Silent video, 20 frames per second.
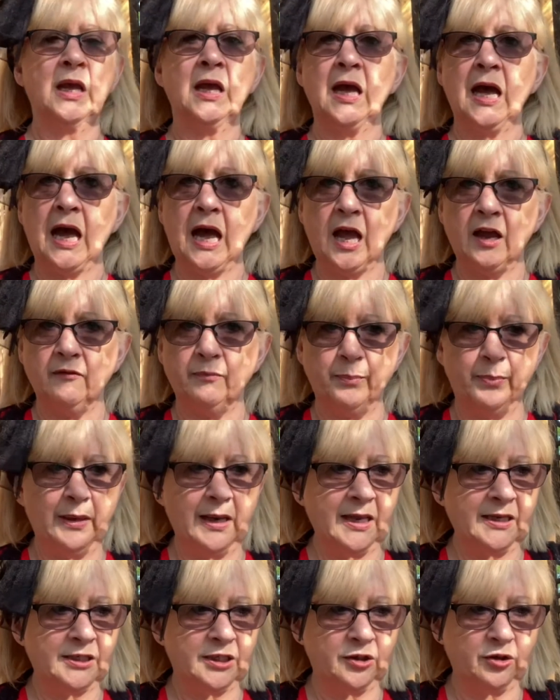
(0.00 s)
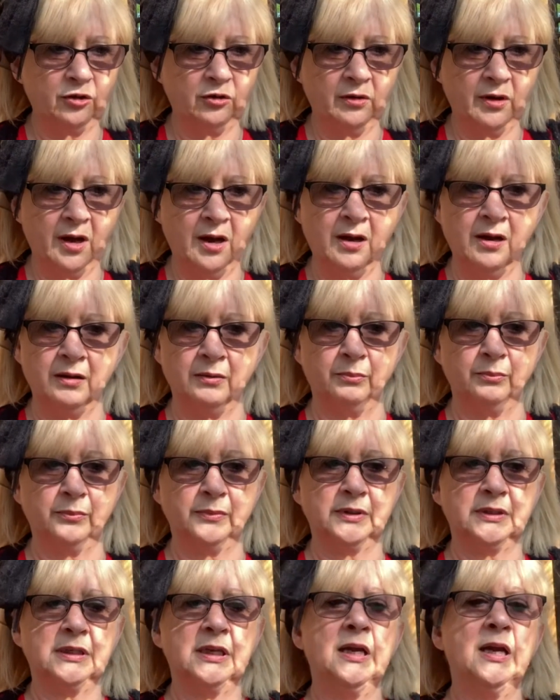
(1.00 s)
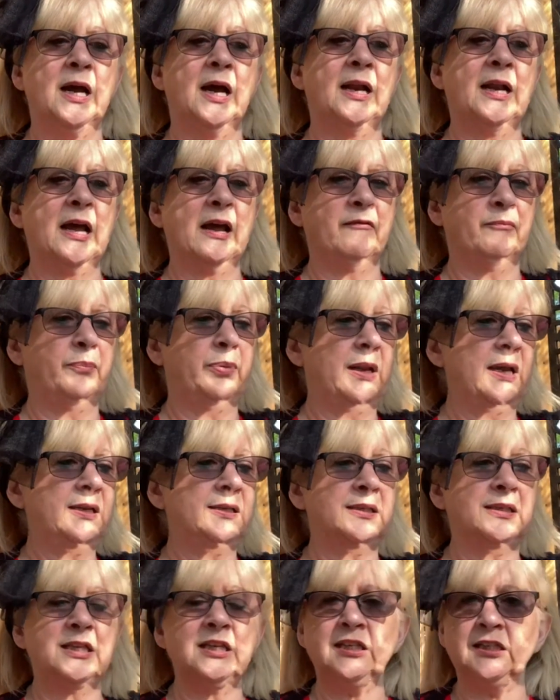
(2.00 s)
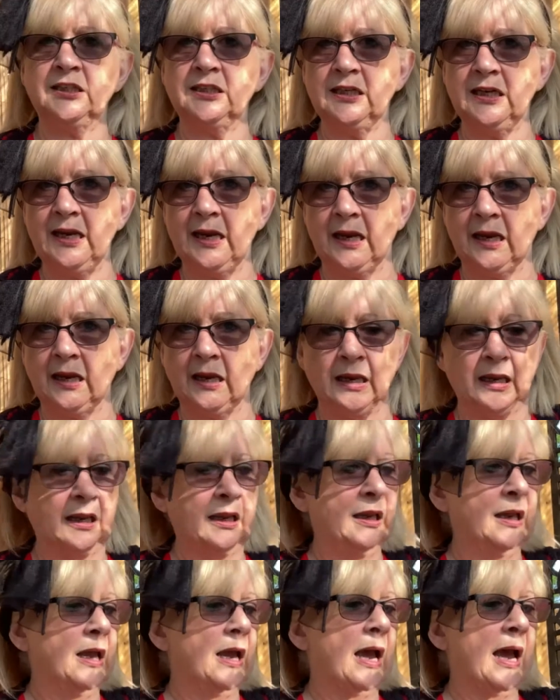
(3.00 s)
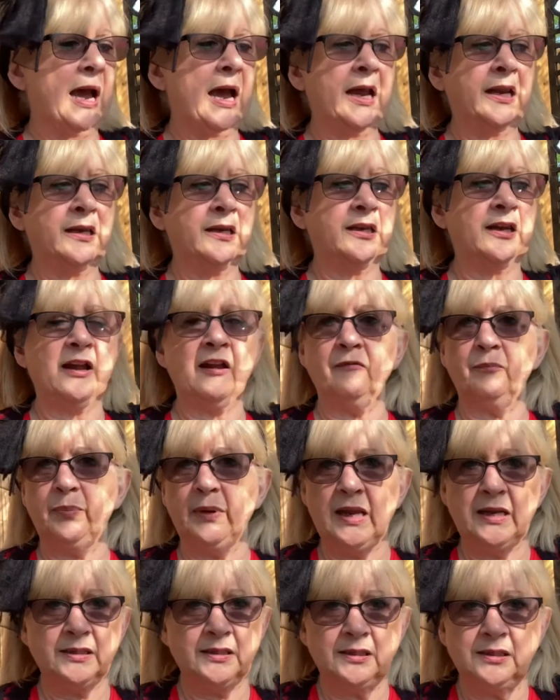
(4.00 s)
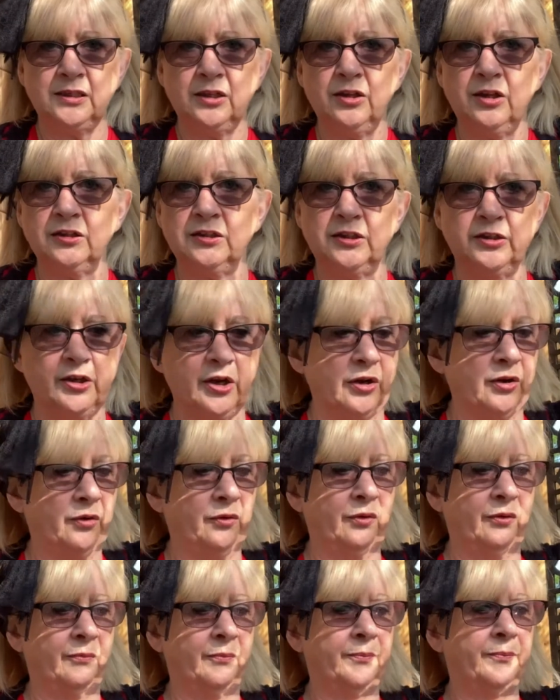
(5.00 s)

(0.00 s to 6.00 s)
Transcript: "I have blessed your arms, and I have blessed the sling, and I have blessed the stone.